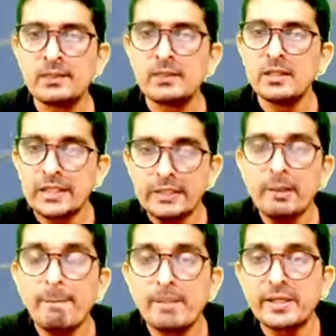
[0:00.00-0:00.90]

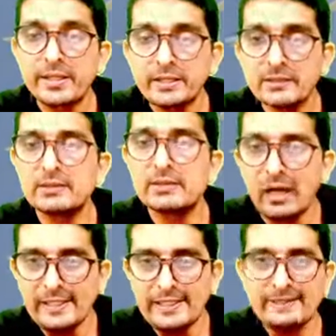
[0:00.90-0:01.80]
remembering the
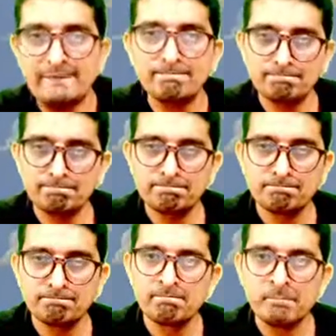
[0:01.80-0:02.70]
item.
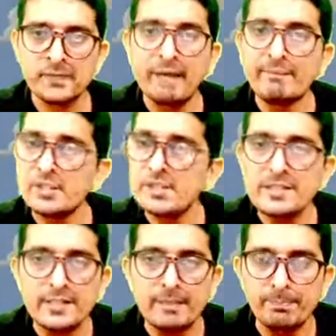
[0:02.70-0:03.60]
And this is
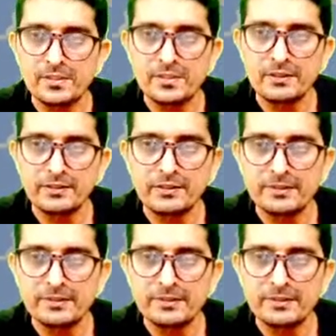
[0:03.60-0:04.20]
repression theory.